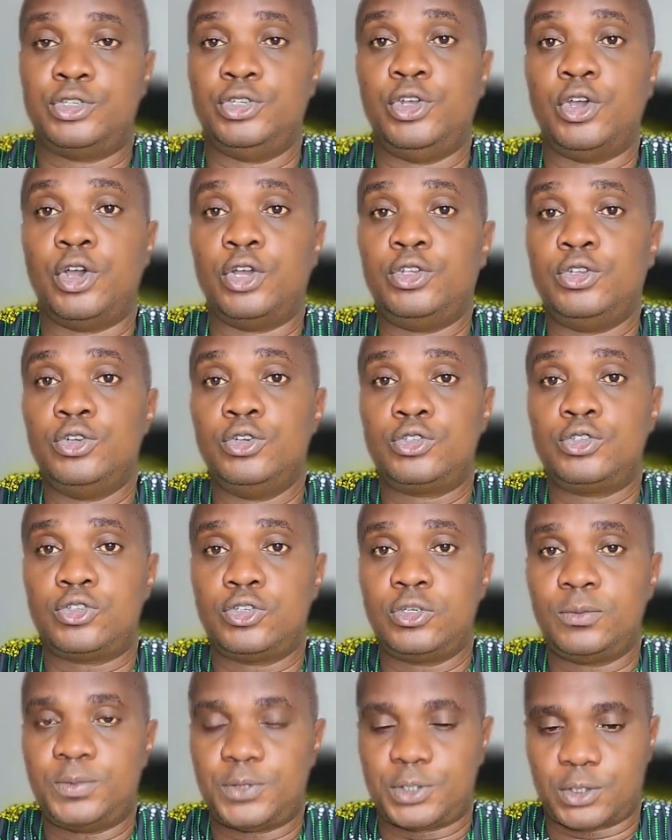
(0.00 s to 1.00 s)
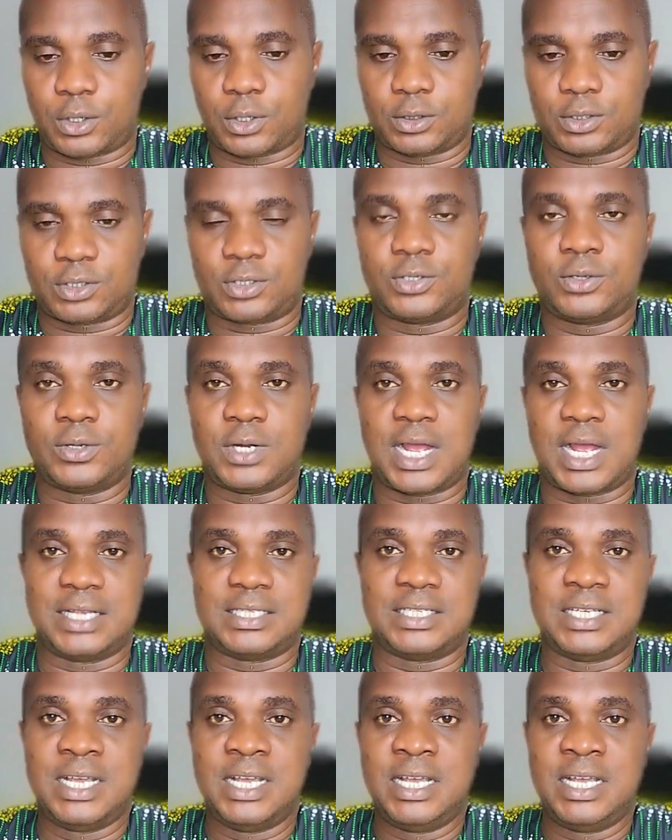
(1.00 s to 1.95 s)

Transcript: your YouTube shorts so that